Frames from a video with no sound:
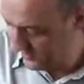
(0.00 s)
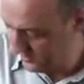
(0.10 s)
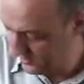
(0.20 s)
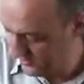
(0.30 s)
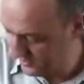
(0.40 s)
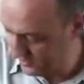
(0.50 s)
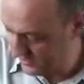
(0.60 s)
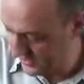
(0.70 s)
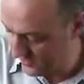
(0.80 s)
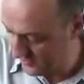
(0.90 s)
overdriven
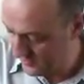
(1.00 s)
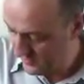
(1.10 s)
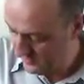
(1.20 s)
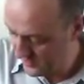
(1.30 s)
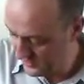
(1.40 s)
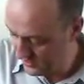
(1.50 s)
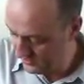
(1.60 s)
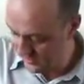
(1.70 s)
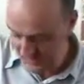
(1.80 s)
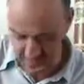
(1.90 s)
sound. It's
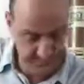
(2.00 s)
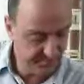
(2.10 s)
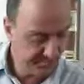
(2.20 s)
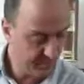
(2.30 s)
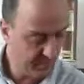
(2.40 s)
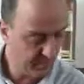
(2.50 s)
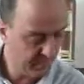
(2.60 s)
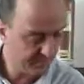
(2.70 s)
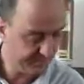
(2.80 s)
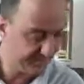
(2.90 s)
really
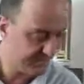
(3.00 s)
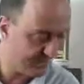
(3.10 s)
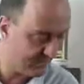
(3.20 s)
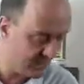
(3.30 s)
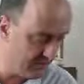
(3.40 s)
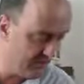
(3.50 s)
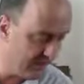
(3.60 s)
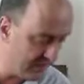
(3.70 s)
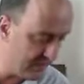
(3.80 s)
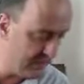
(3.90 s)

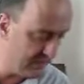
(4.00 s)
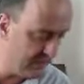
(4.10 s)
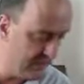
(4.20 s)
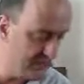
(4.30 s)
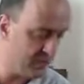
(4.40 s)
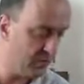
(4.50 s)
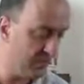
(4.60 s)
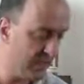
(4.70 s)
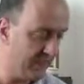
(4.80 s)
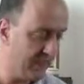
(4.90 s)
very easy to
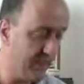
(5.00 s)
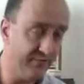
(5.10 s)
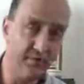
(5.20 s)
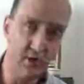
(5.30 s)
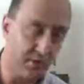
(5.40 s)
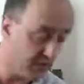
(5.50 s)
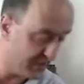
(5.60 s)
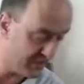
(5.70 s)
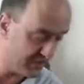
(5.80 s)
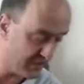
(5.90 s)
play, very fluent on
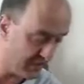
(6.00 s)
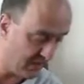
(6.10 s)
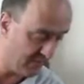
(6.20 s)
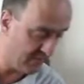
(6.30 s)
this guitar.